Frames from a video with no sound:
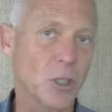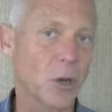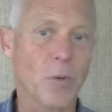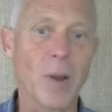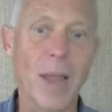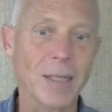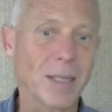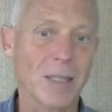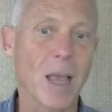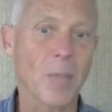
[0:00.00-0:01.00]
creates
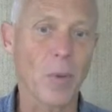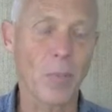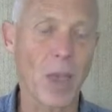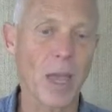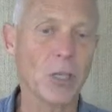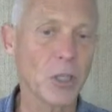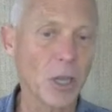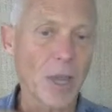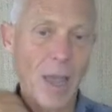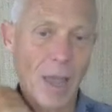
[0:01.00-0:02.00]
a sample page,
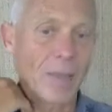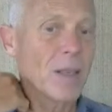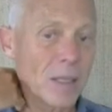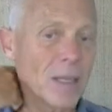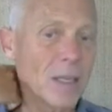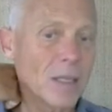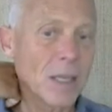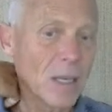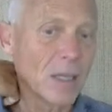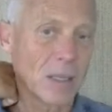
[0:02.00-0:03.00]
and this is
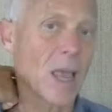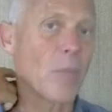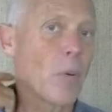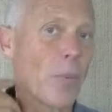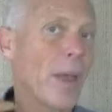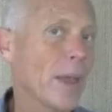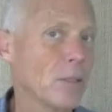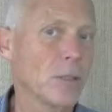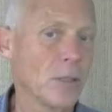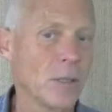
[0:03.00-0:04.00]
the sample
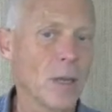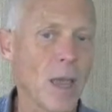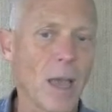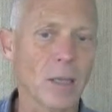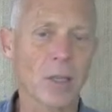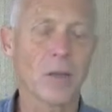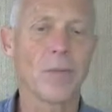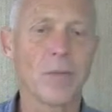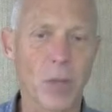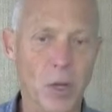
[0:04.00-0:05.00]
page as of
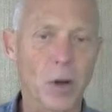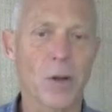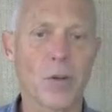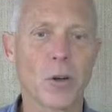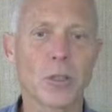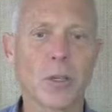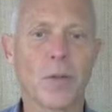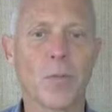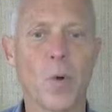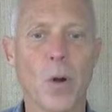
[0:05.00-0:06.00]
the current version
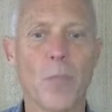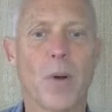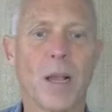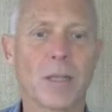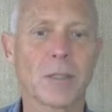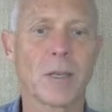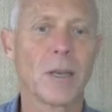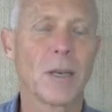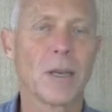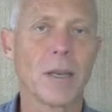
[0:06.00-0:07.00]
of WordPress
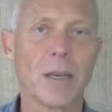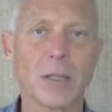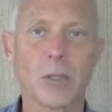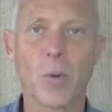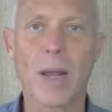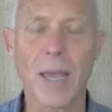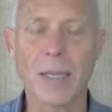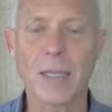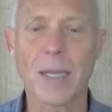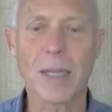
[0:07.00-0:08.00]
in
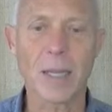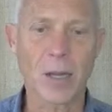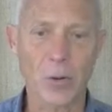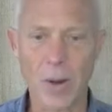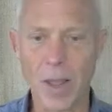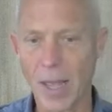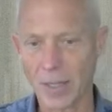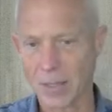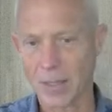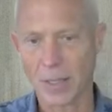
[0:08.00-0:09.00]
2018 that it
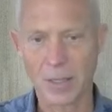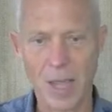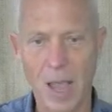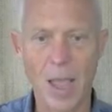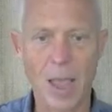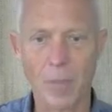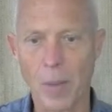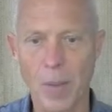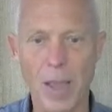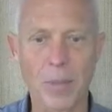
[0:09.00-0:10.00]
creates. It says, hi, I'm a
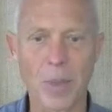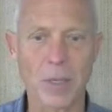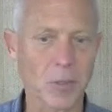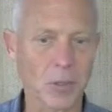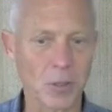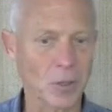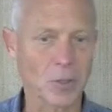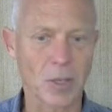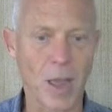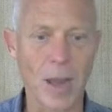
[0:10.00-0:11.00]
bike messenger.
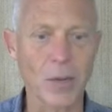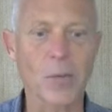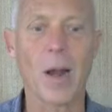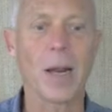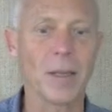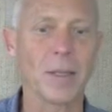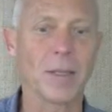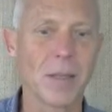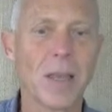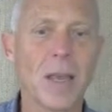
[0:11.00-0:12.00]
So I didn't write
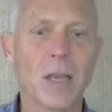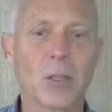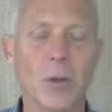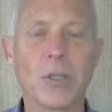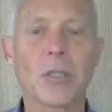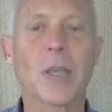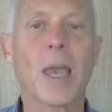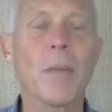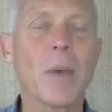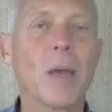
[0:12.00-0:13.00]
this. So it just
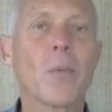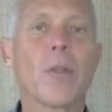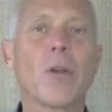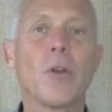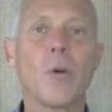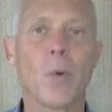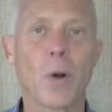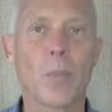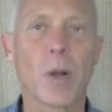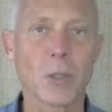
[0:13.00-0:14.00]
came in with a new
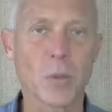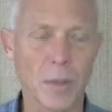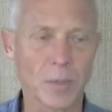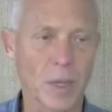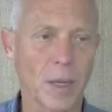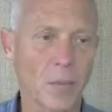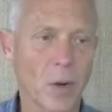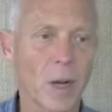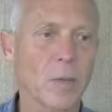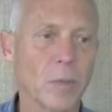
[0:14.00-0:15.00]
WordPress website,
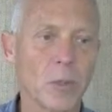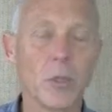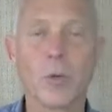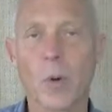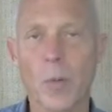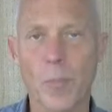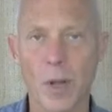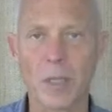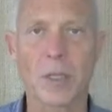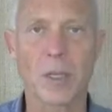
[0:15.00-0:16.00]
right? New
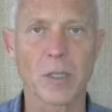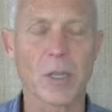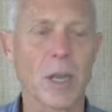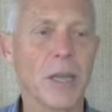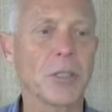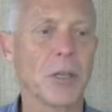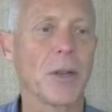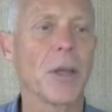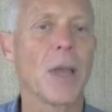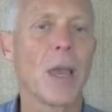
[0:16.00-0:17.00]
WordPress installation.
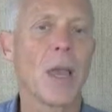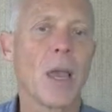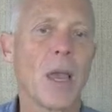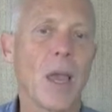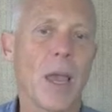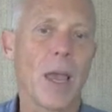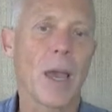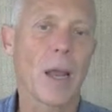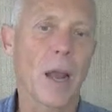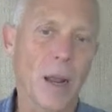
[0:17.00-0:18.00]

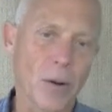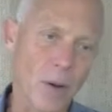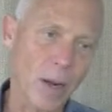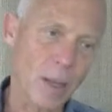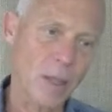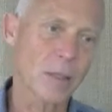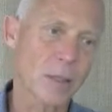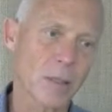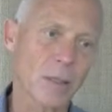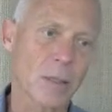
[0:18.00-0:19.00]
And I created
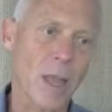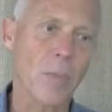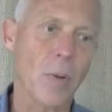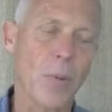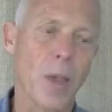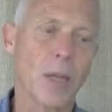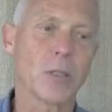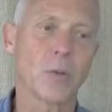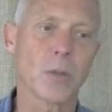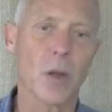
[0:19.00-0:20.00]
this sample page.
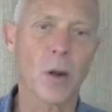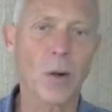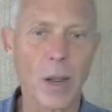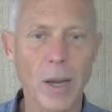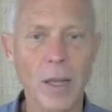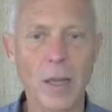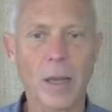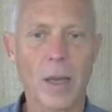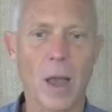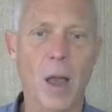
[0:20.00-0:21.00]
There was
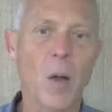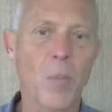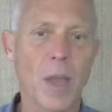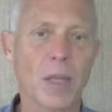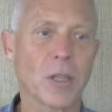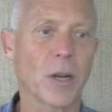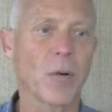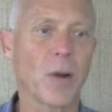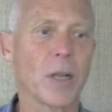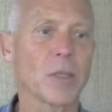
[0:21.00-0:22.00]
already a home page I
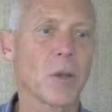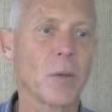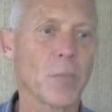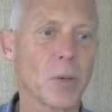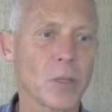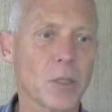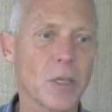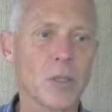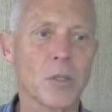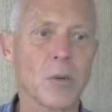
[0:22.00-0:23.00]
created, so it puts
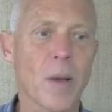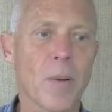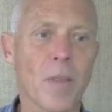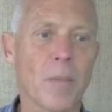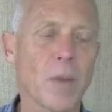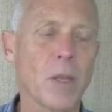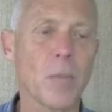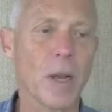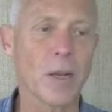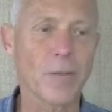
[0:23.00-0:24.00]
these two up on the menu
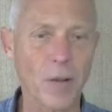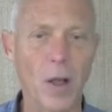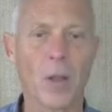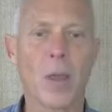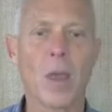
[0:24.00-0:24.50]
by default.